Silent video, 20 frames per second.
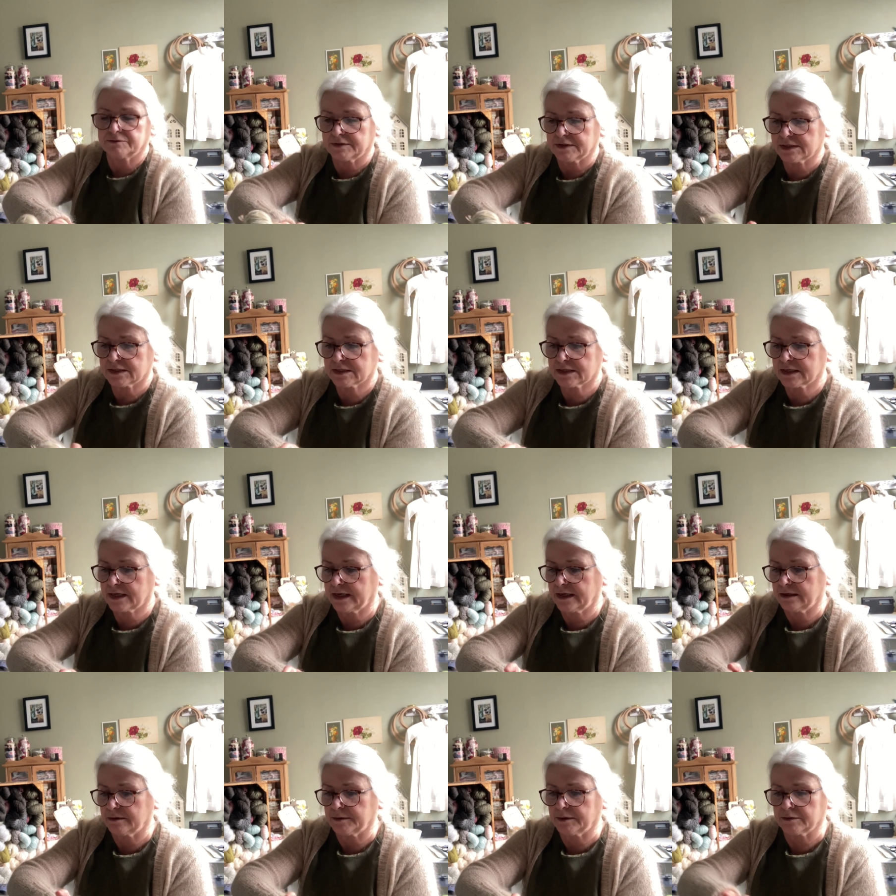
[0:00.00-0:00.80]

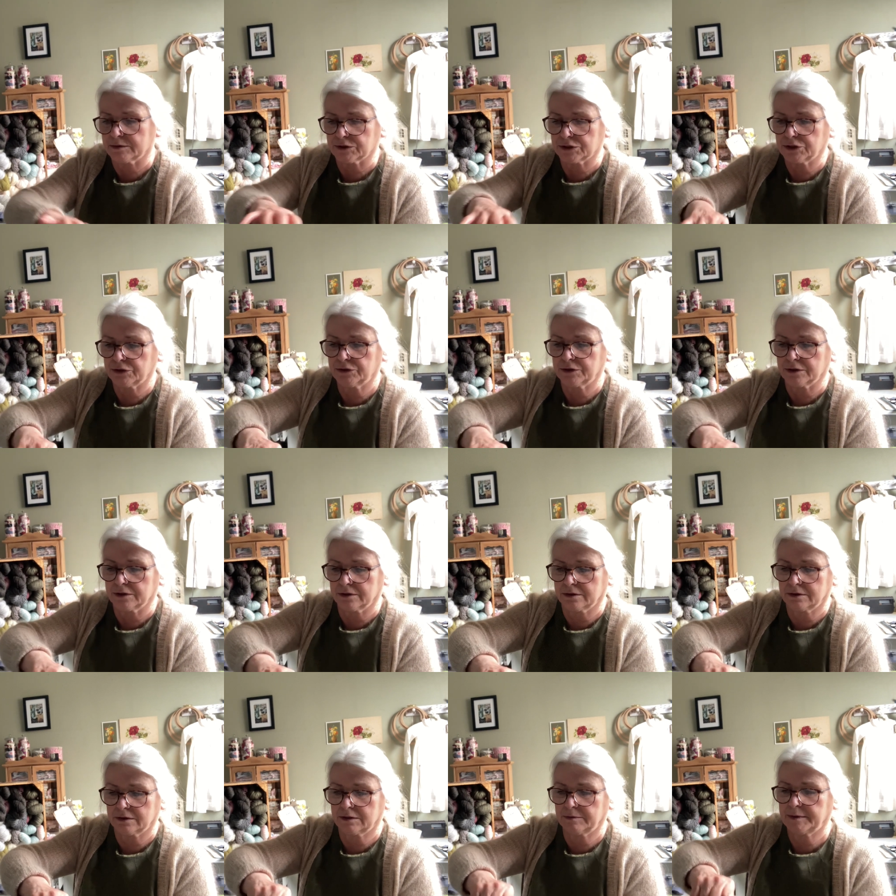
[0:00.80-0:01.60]
skein a bit. I'll show you
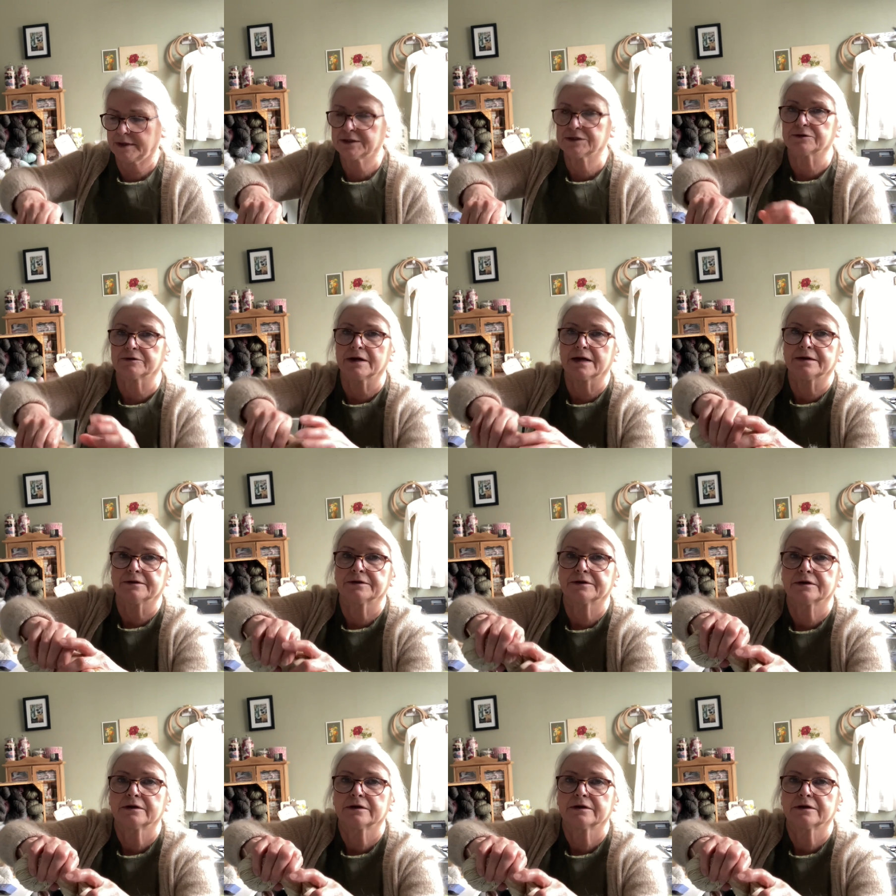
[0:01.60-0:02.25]
the better end,